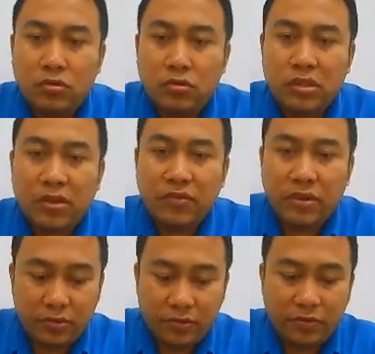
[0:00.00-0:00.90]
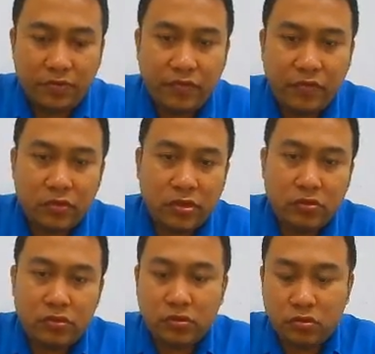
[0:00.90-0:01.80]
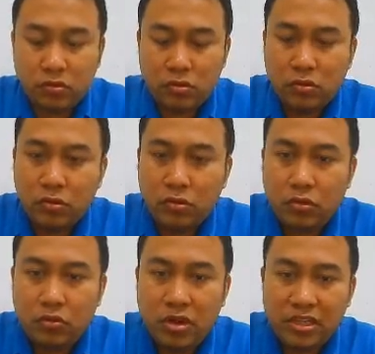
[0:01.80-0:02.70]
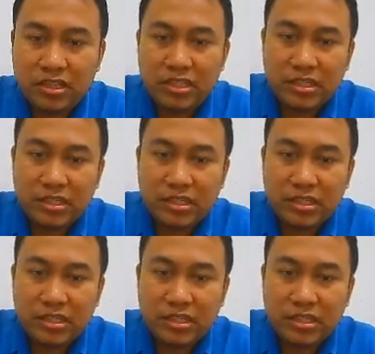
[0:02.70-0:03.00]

7,400 units.